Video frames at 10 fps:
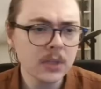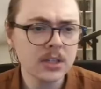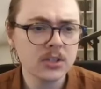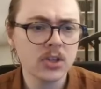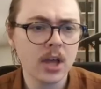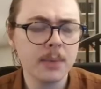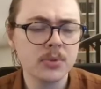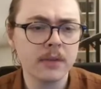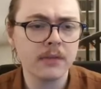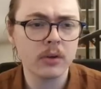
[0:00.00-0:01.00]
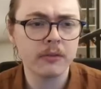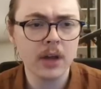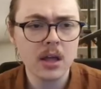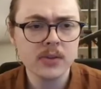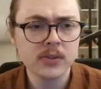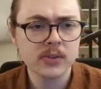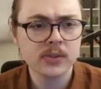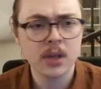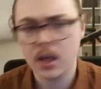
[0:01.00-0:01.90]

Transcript: In terms of your flasks,